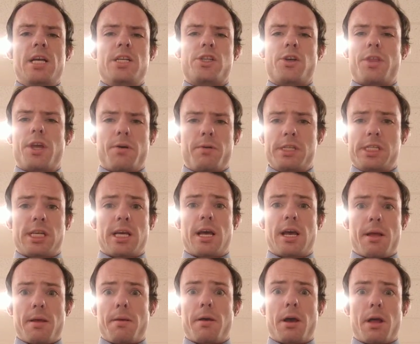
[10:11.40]
So there was
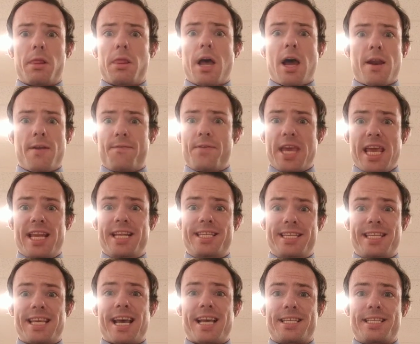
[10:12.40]
a lot of
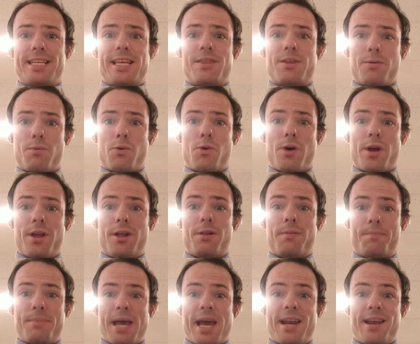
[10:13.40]
incest in the
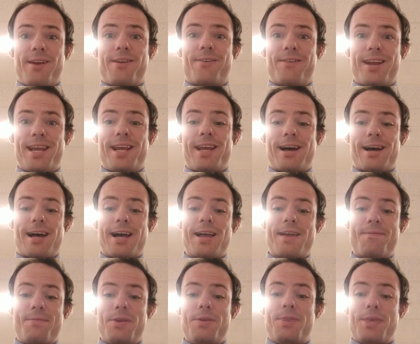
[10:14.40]
royal pedigree.
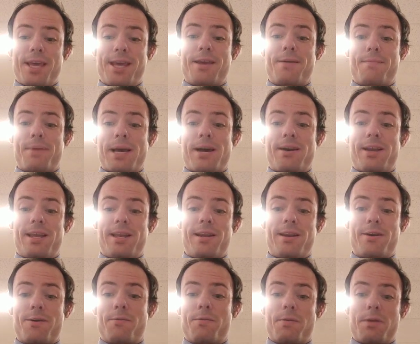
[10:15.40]
If you think about it,
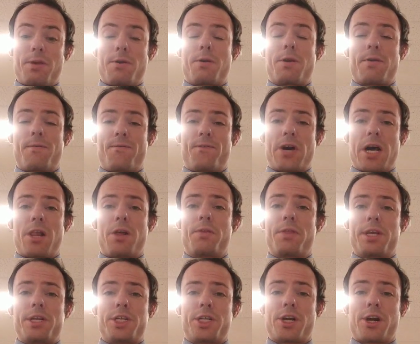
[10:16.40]
you can follow
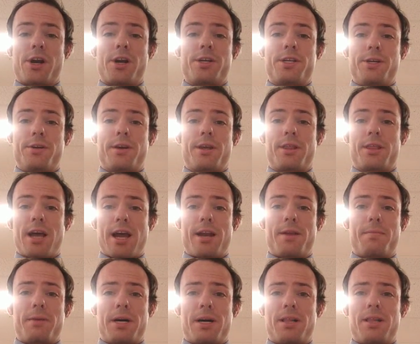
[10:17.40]
the charts, you can line
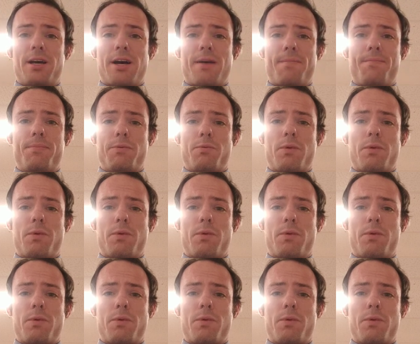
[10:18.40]
them all up.